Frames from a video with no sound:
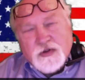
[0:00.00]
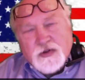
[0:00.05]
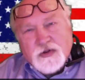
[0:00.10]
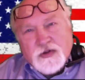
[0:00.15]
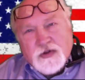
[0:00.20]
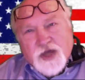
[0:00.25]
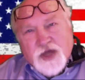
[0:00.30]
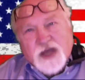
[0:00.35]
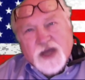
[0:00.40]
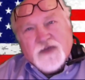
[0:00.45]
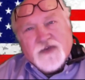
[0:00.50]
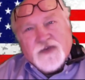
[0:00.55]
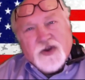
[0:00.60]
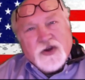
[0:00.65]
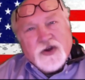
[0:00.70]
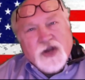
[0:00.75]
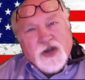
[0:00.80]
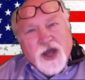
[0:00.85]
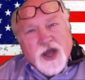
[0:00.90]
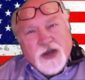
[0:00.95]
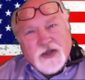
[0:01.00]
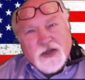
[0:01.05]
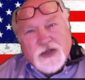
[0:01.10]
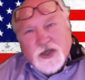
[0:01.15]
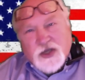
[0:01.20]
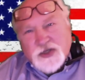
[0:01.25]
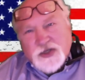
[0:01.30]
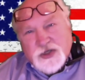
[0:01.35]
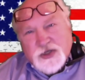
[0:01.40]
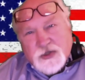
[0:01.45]
Thank you for your kind
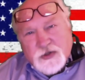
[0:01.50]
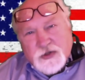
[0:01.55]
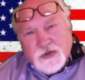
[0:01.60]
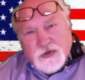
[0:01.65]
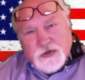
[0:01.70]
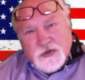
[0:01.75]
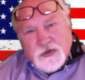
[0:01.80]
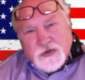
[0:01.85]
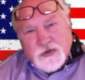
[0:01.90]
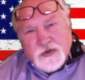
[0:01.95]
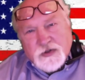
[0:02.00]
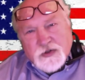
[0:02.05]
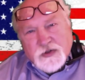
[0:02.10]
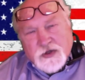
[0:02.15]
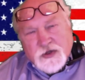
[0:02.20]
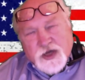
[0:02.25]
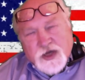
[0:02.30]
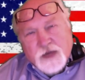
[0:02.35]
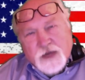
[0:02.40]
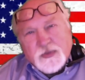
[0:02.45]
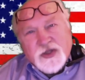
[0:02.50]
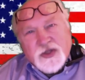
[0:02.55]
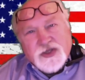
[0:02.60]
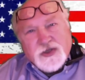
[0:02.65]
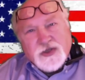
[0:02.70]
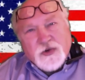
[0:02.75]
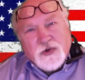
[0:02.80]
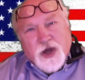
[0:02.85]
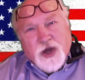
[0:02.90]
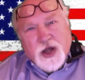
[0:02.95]
attention. God
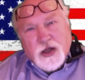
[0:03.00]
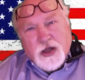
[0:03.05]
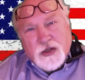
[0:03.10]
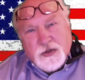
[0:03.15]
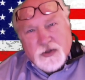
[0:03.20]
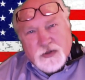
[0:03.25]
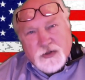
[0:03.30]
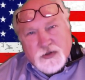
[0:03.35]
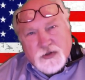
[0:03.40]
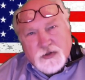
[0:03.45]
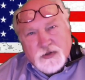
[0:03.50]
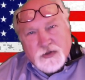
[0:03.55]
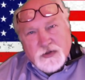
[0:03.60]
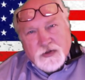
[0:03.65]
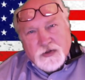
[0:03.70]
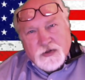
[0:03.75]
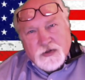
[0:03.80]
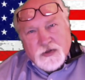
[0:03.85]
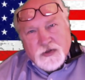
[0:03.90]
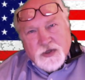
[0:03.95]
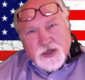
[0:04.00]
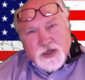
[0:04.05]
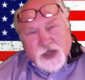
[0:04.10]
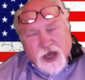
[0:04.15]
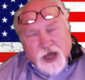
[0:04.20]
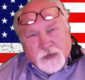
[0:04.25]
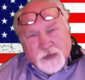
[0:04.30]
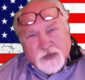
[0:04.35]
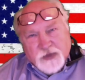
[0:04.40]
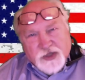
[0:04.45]
bless you all, and
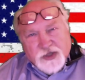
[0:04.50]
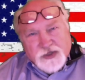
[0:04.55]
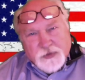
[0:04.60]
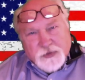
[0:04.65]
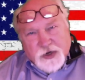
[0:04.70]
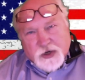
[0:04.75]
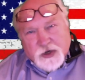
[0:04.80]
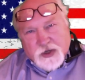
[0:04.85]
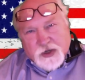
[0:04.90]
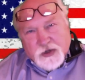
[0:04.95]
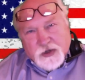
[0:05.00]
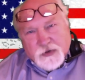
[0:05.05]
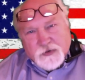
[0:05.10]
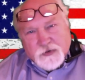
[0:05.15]
God bless America.